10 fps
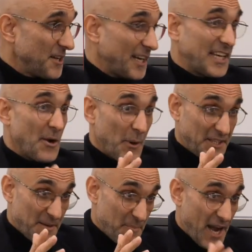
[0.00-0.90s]
I can't wait
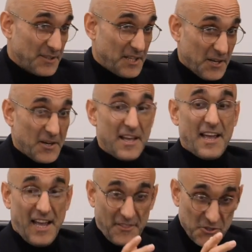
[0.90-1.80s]
to get back there,
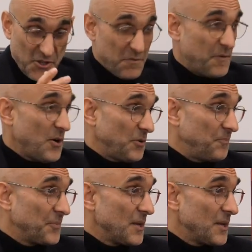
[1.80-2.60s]
and there's no phone.